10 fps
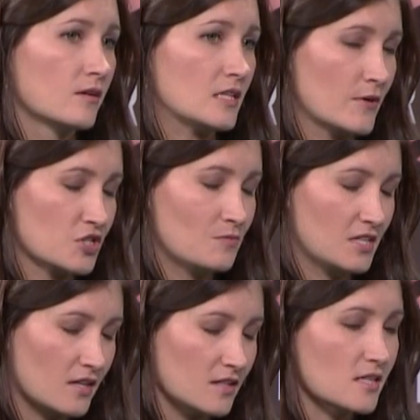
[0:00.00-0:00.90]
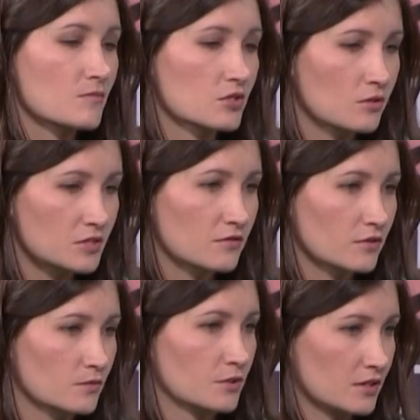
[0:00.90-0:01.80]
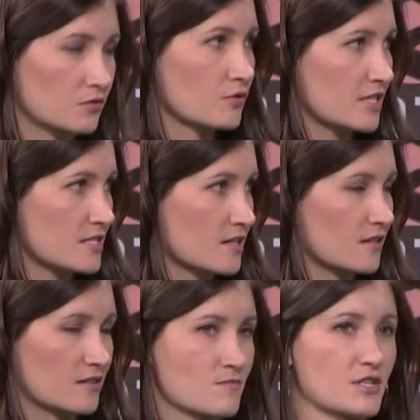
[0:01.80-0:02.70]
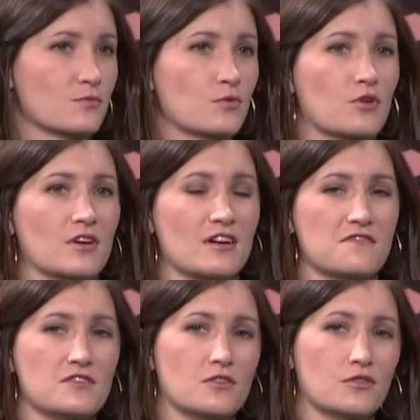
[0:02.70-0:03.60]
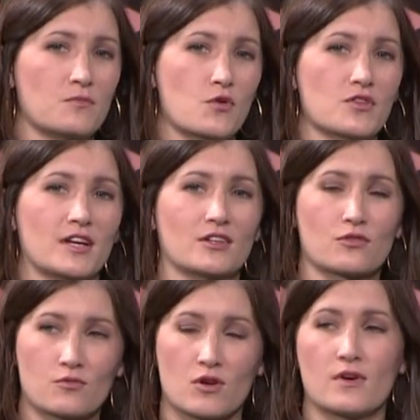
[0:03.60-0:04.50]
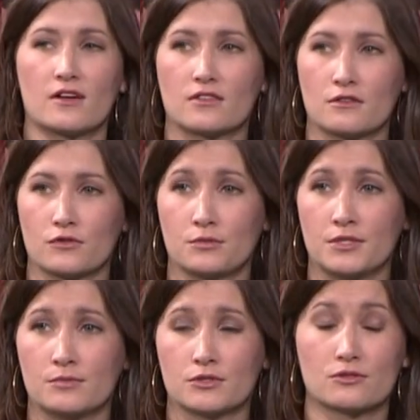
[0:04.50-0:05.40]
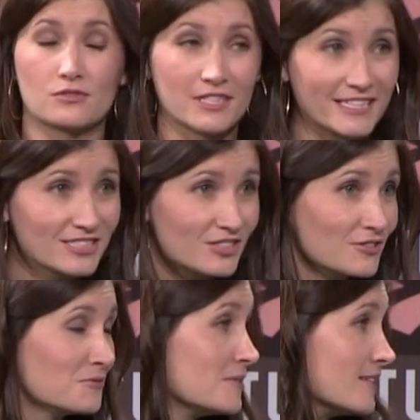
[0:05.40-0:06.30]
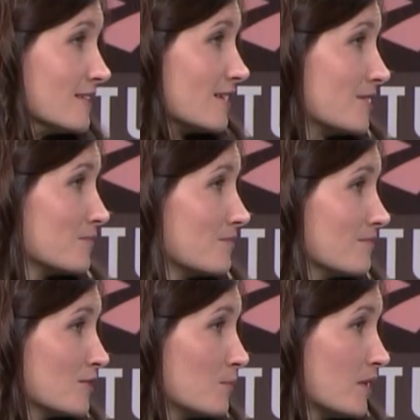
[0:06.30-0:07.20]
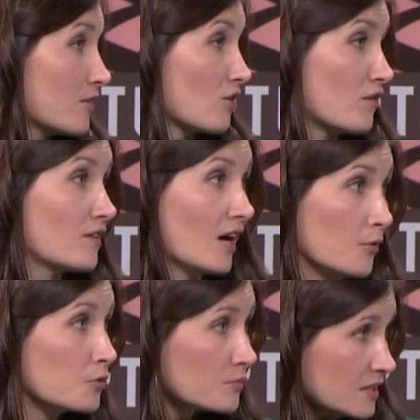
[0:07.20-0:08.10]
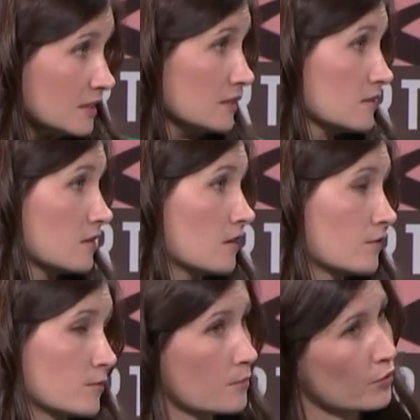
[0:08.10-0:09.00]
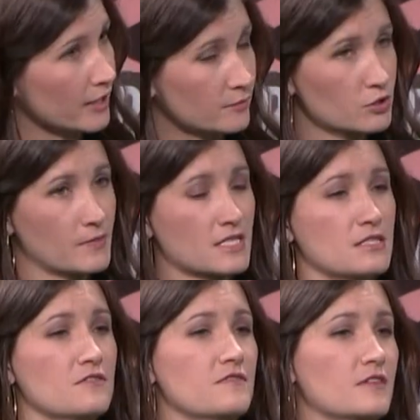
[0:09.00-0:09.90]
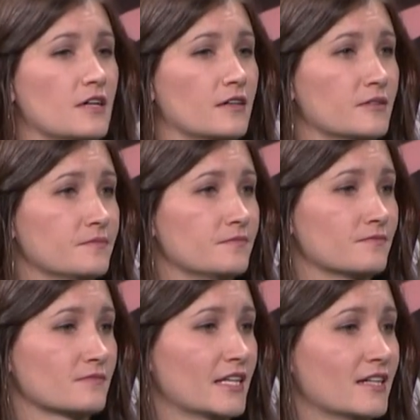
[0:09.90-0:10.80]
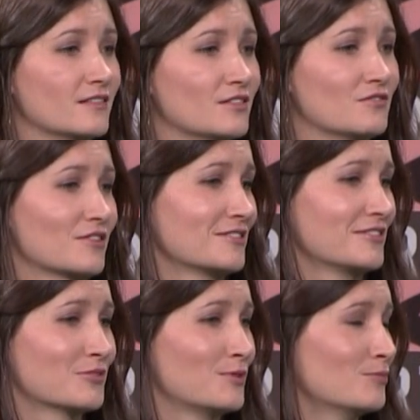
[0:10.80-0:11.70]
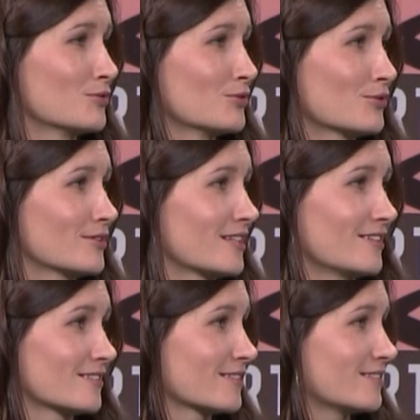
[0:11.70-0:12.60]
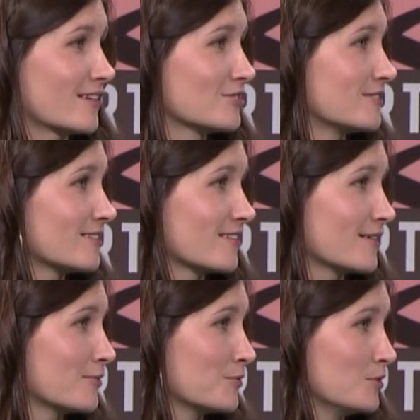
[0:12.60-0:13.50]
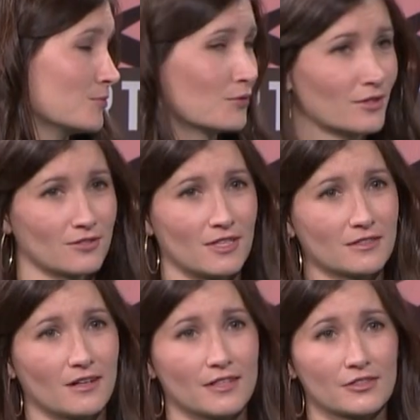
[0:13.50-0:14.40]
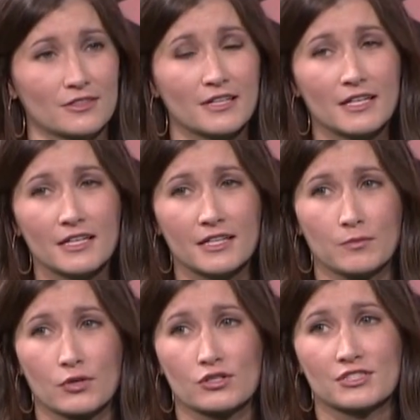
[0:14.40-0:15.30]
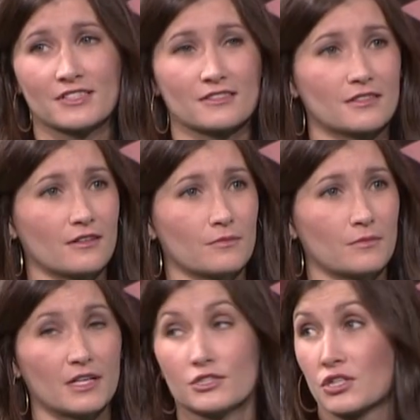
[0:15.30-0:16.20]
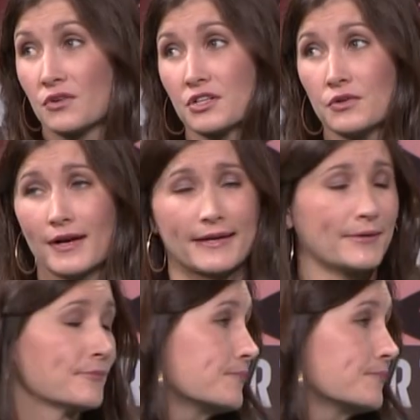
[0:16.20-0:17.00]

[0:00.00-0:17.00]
especially because I'm so different within racing and in my sport, I feel the more that I can throw out there for people to relate to, um, the better off I will be uh, from a brand perspective. Um, and it's fun to hear people's stories. I like the connections that I get with people, whether it's online or in person, um, by showing who I am.